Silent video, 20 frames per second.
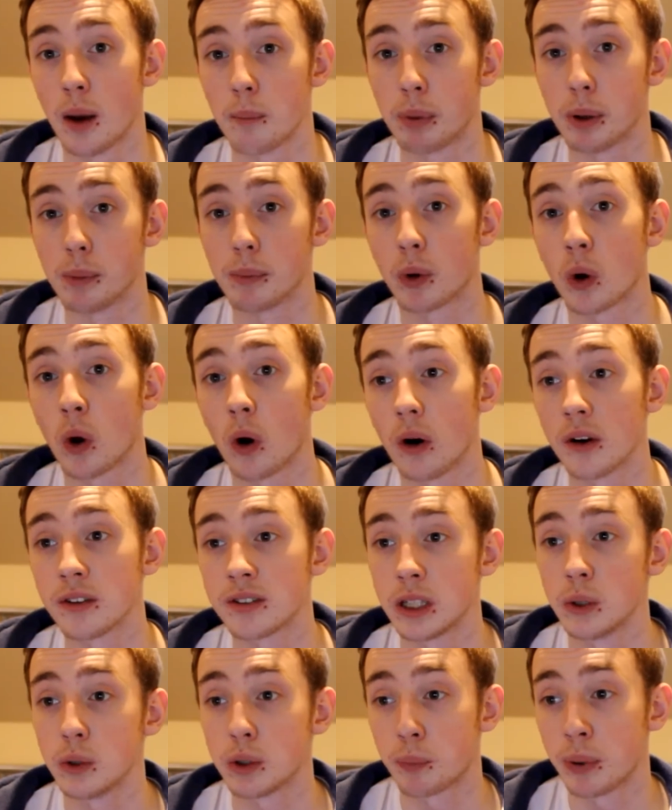But
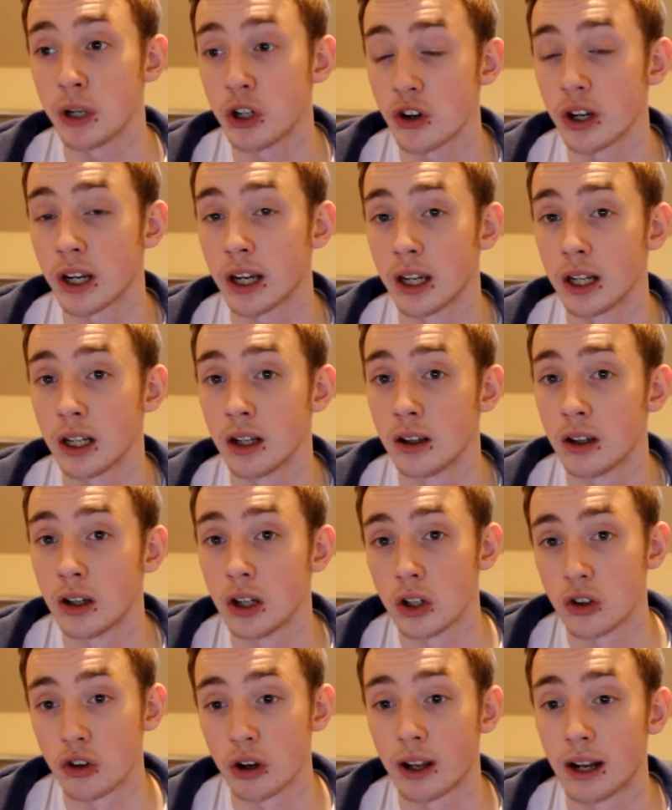because he was pre-drinking,
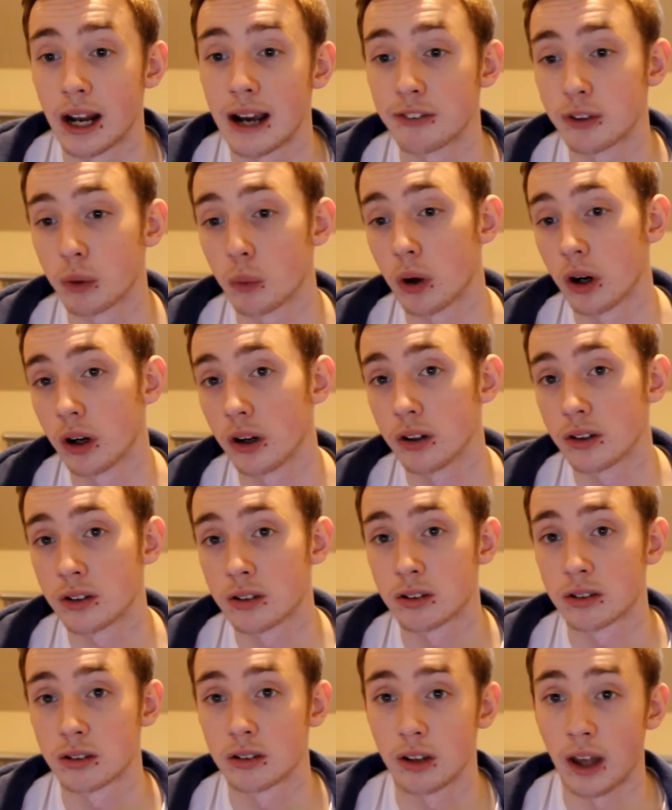drinking
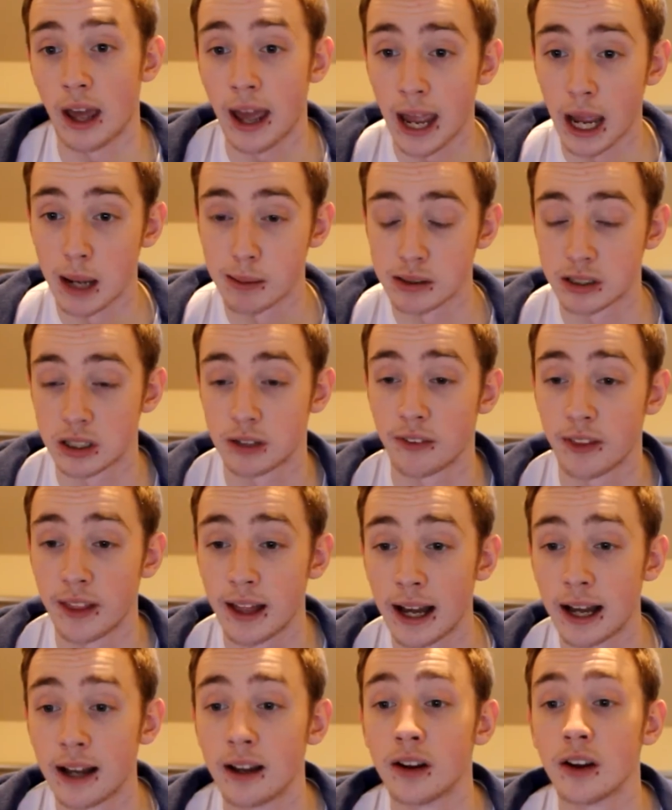afterwards, and stuff like
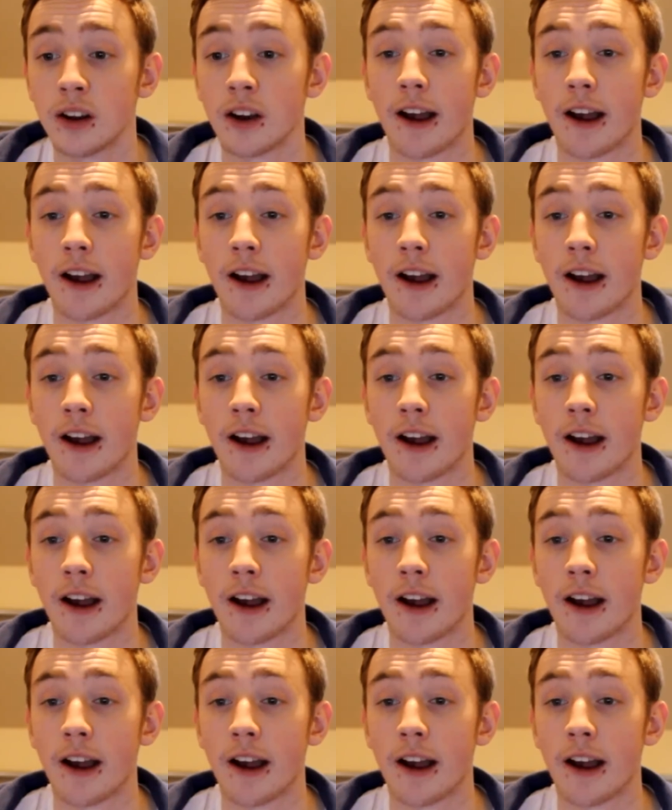that,